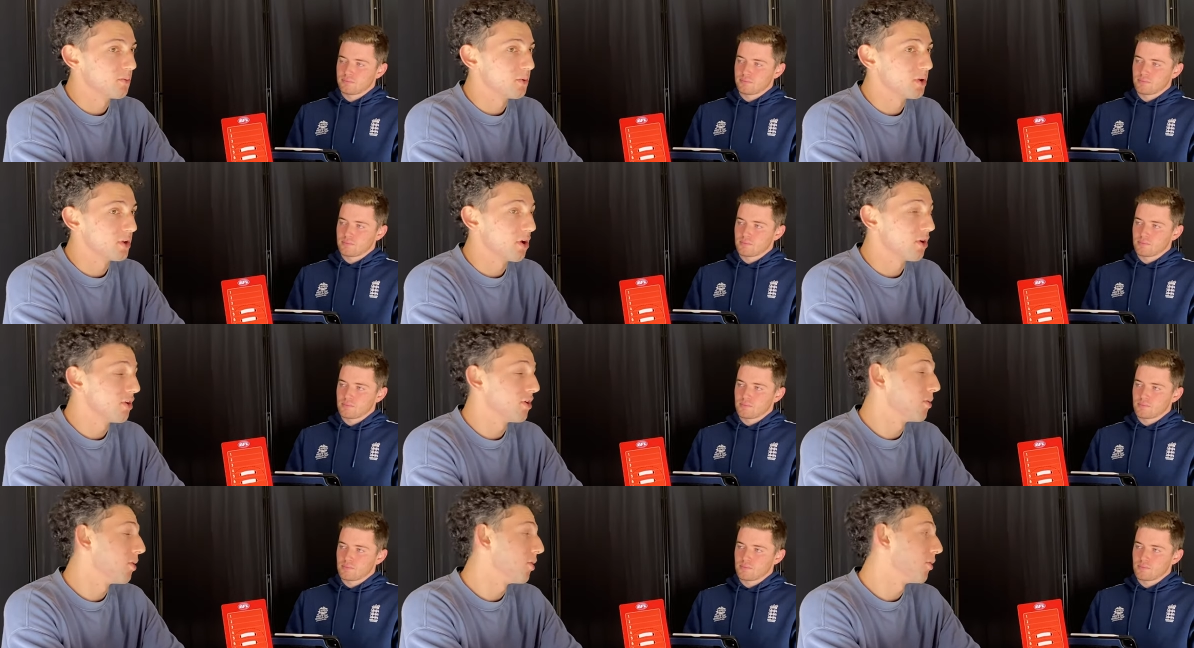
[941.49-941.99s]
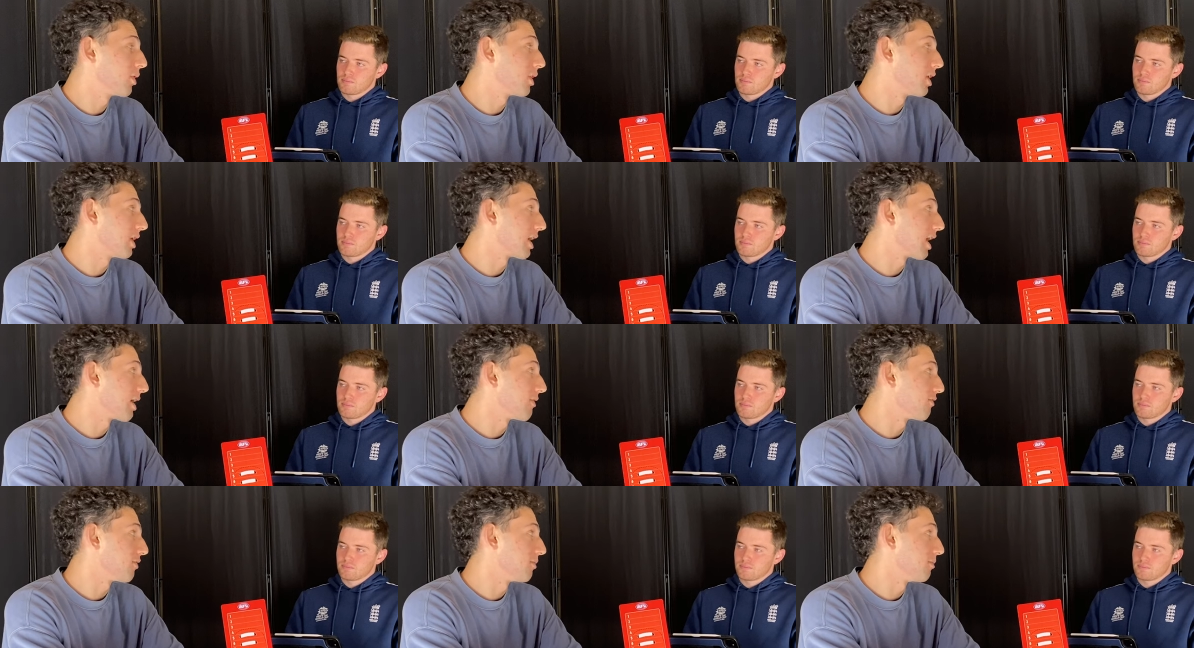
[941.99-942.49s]
Speaker 1: we don't know what we're going to
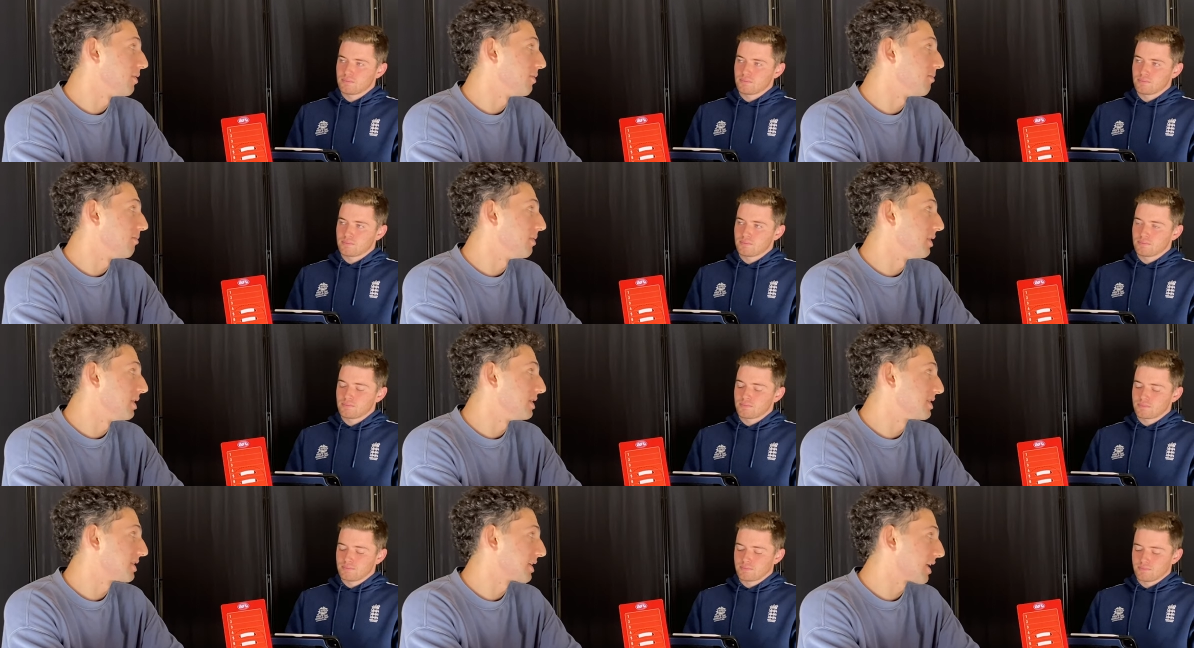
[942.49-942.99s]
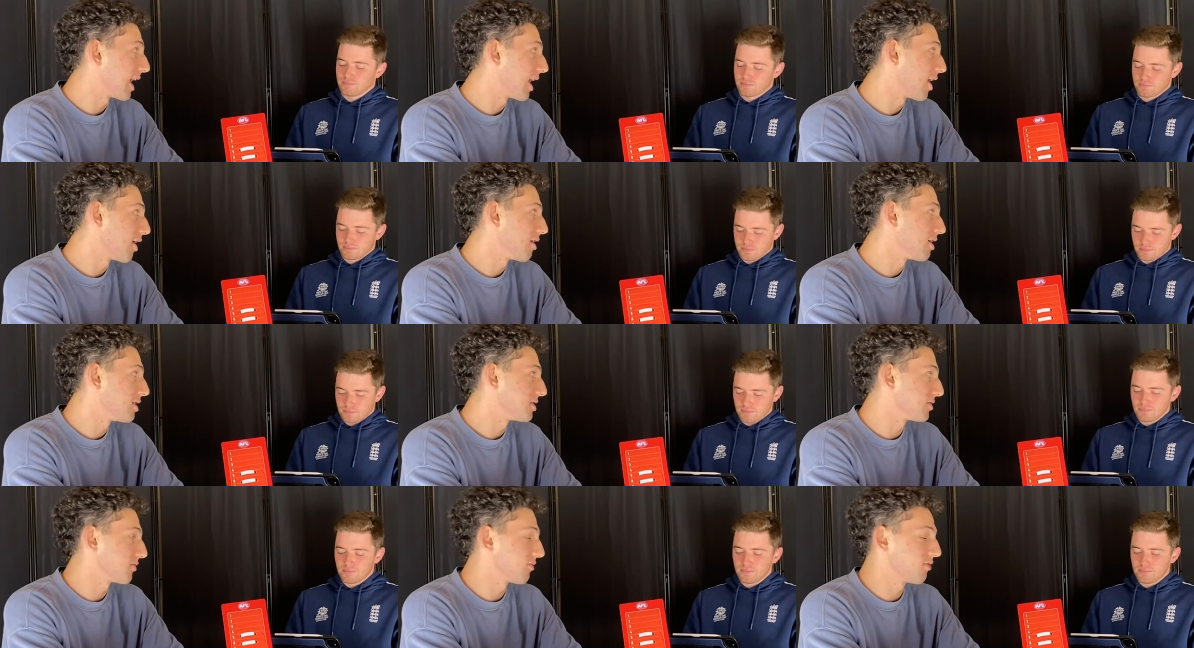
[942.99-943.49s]
get from them. It's
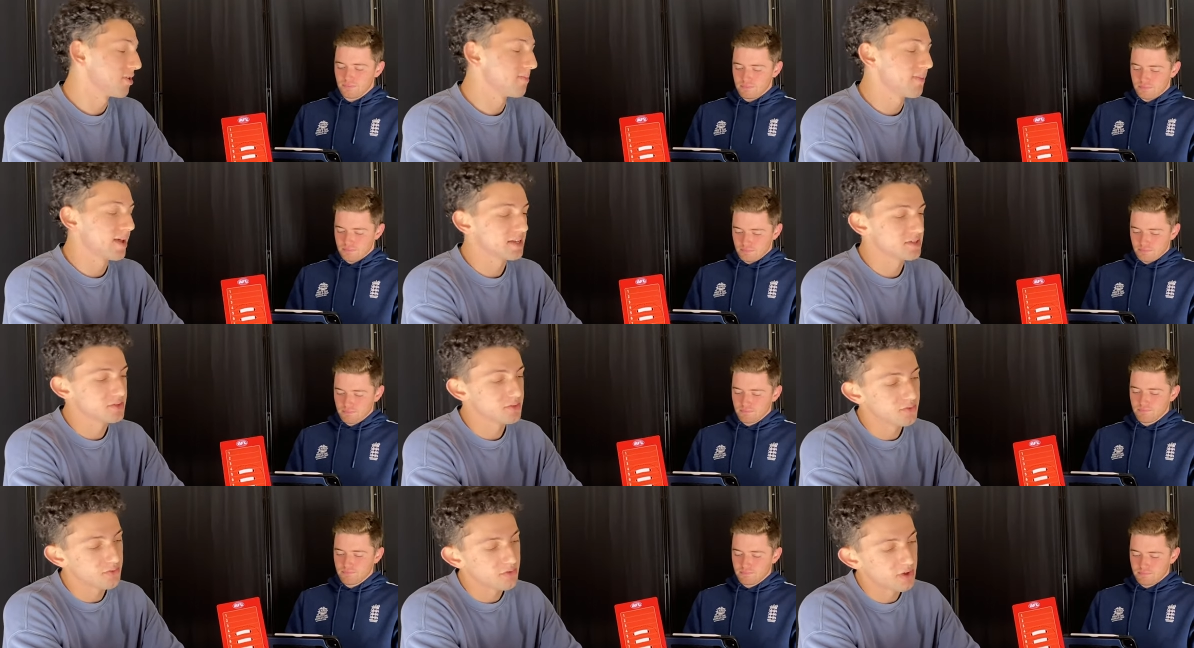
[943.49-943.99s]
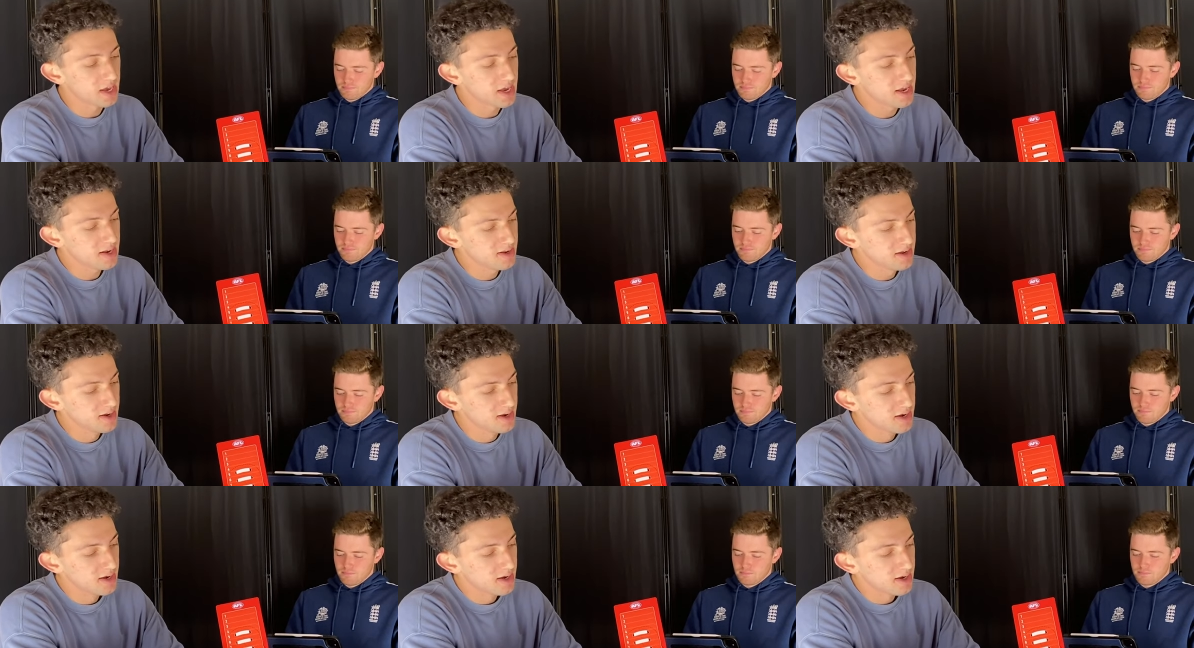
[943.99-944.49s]
scary as a Fremantle
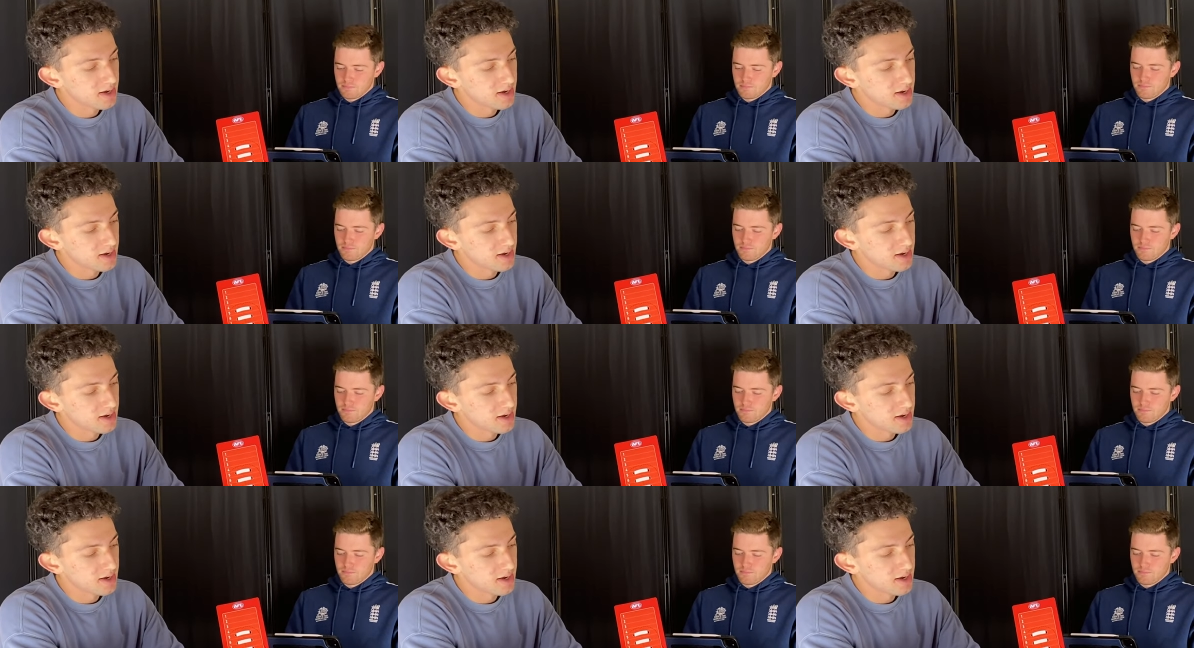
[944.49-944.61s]
fan.